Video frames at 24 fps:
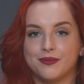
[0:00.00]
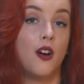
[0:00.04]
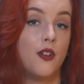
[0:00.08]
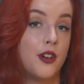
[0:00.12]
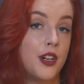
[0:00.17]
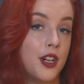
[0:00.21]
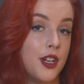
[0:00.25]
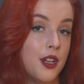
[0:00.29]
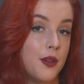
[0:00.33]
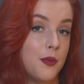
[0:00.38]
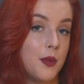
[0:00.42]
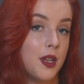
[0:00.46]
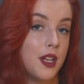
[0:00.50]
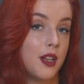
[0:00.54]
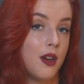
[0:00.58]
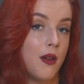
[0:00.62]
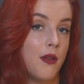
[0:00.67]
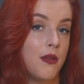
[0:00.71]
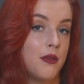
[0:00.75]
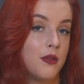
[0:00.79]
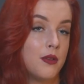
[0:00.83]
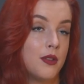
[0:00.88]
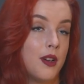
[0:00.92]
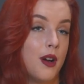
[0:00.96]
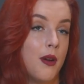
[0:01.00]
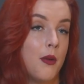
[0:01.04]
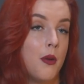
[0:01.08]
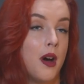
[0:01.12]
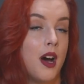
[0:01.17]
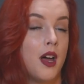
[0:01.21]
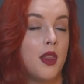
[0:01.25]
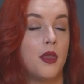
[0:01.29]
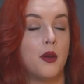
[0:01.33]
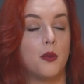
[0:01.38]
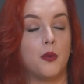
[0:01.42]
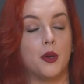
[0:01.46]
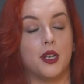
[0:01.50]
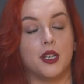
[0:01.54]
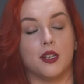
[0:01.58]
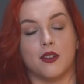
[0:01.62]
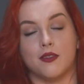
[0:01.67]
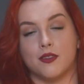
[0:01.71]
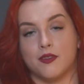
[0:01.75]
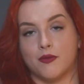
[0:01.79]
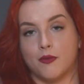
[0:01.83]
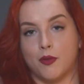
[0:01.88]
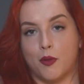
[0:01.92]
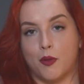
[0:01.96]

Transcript: Or you may go through our other videos